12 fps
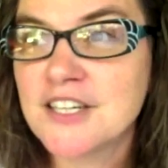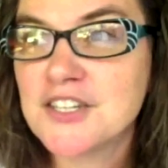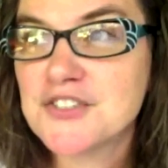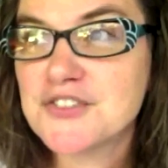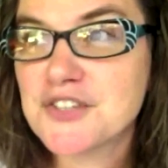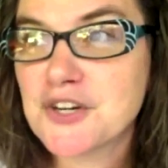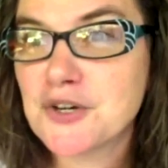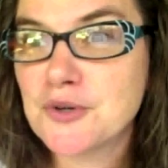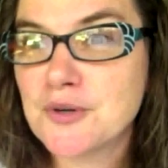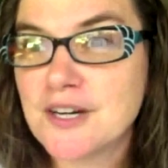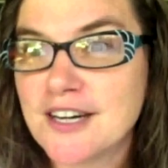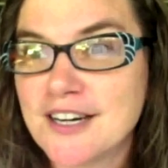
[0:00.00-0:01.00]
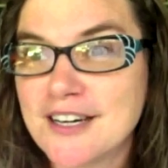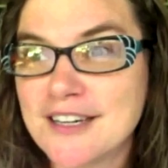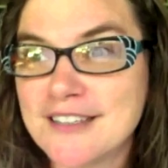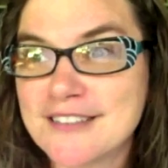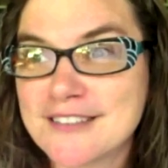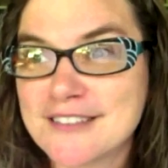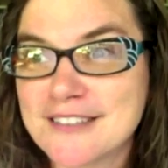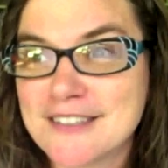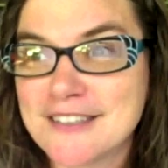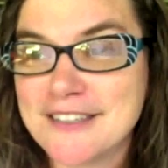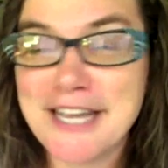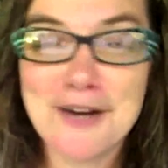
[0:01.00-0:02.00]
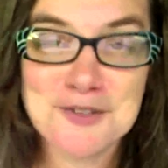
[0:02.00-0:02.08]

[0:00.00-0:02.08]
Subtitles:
So yeah,